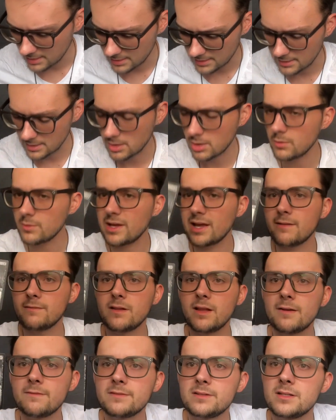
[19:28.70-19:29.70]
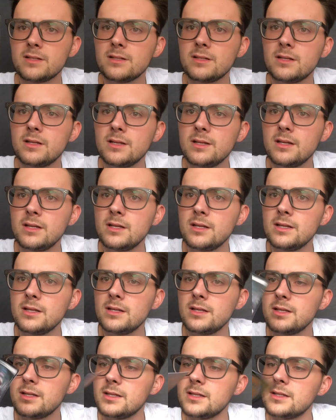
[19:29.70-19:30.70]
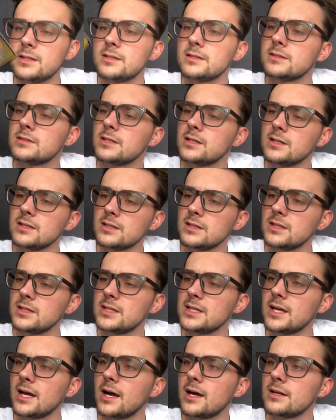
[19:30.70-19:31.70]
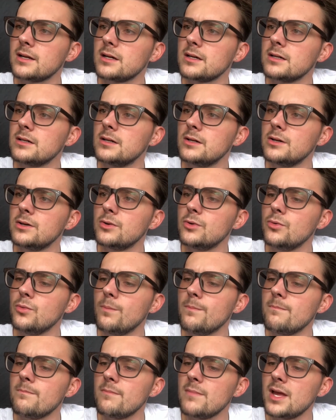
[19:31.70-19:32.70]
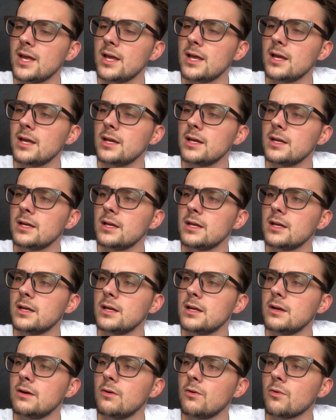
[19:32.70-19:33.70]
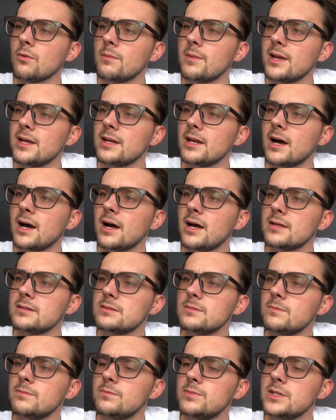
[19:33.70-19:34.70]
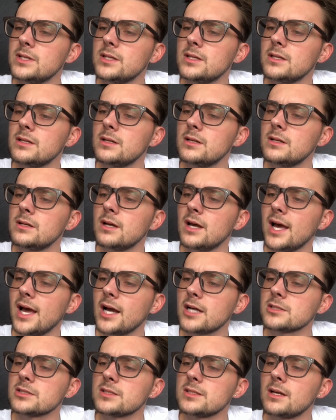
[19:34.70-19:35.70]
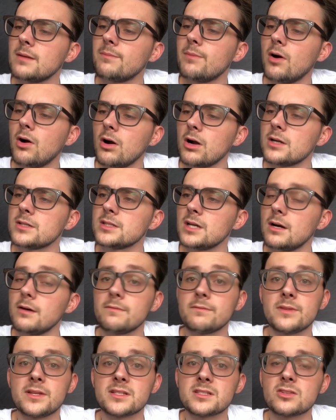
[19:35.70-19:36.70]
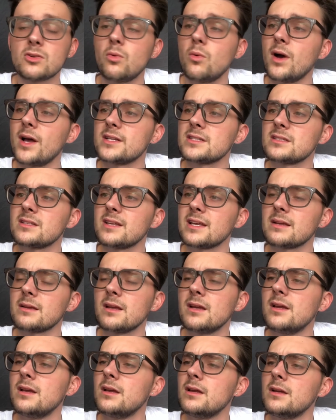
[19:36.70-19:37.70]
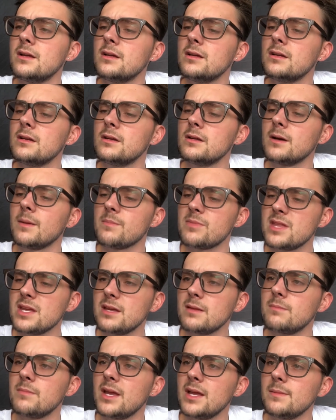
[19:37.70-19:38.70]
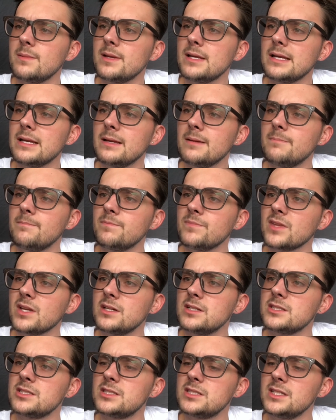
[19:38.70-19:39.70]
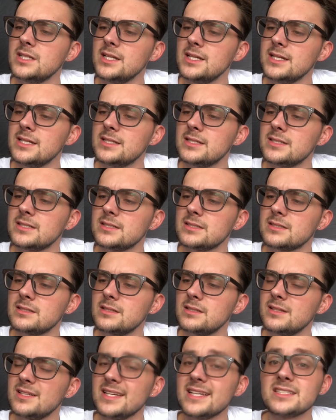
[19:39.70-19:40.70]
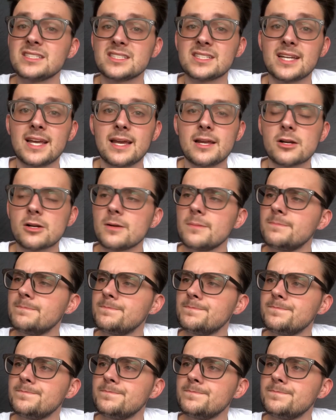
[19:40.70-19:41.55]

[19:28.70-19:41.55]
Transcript: And then all we have left is Liliana, who may or may not be actually a part of this quest. Like, I'm thinking maybe she is the instigator,